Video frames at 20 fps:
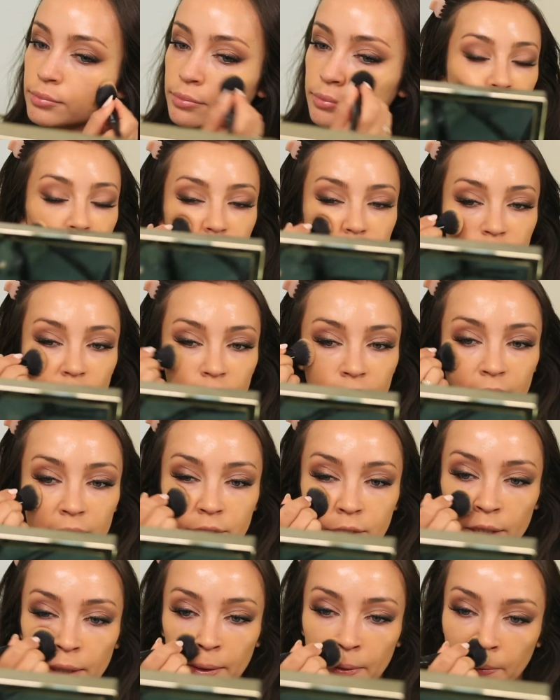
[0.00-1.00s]
So this
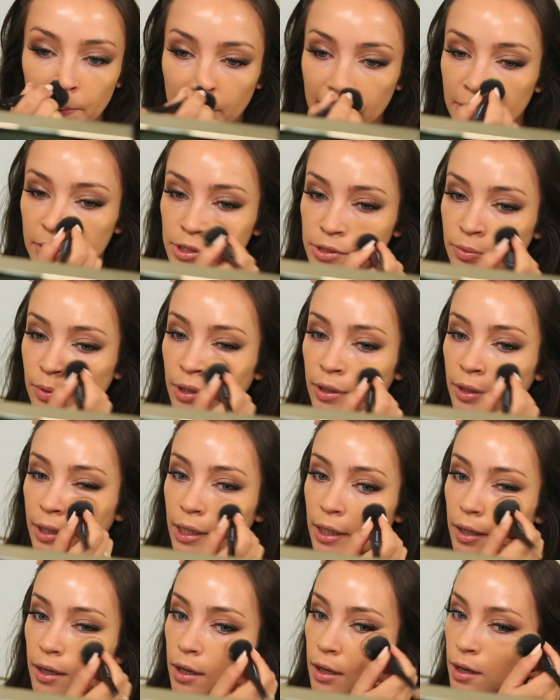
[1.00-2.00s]
foundation, you really just want to
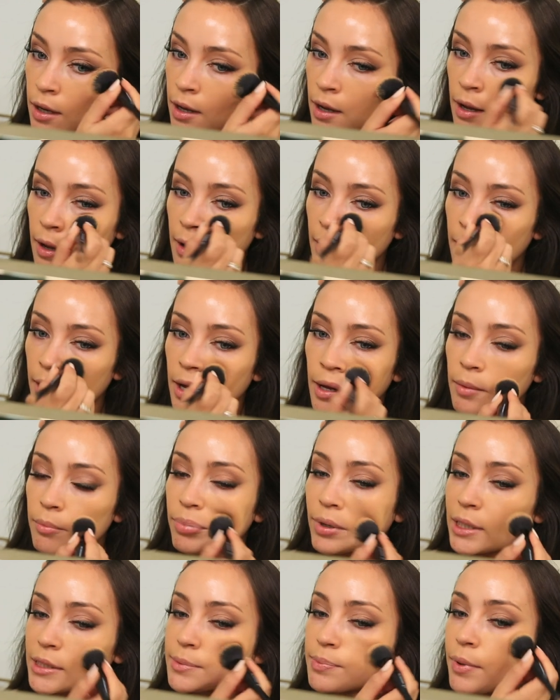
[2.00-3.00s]
like
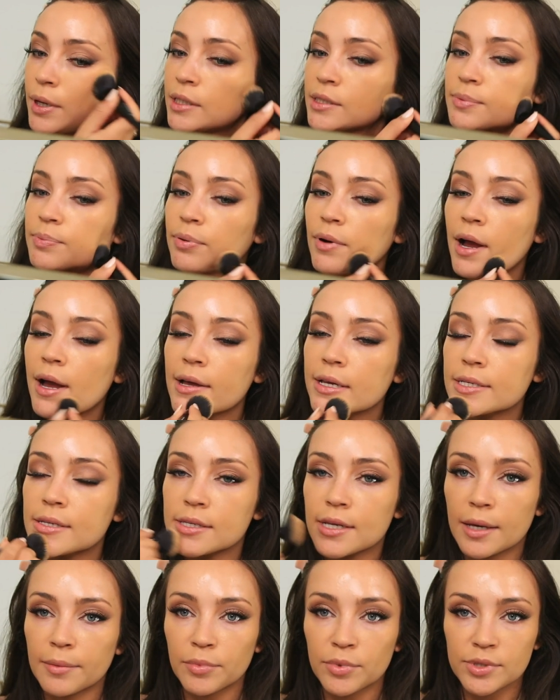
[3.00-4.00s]
press, press, press.
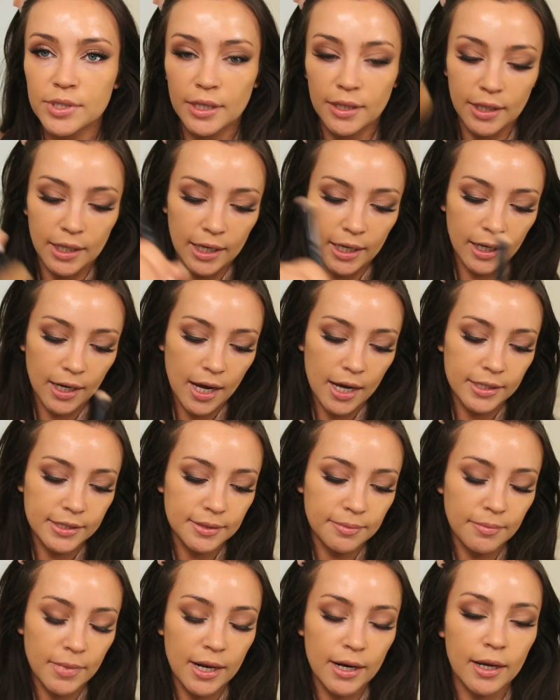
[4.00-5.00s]
I'm using the IT
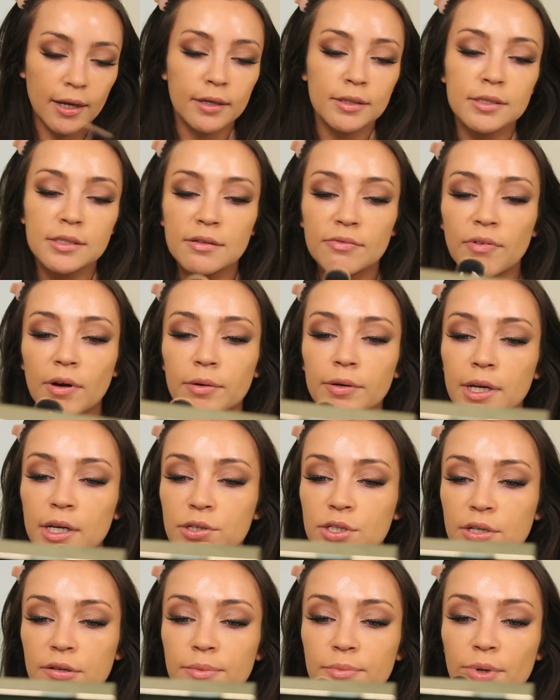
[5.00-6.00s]
Cosmetics
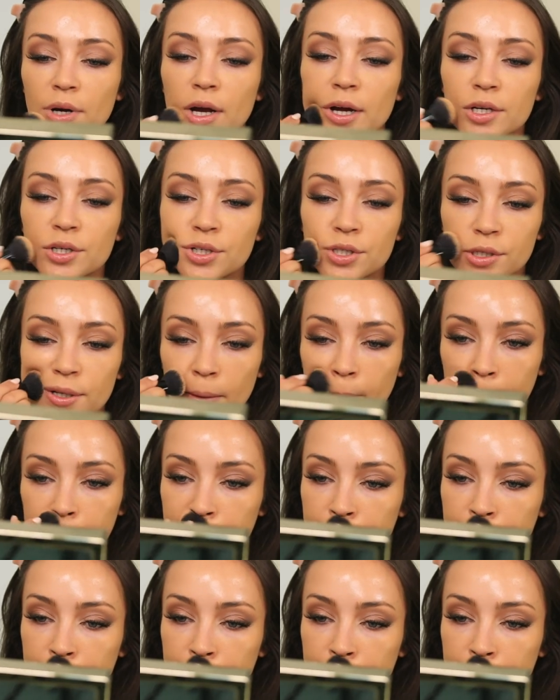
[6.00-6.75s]
foundation brush.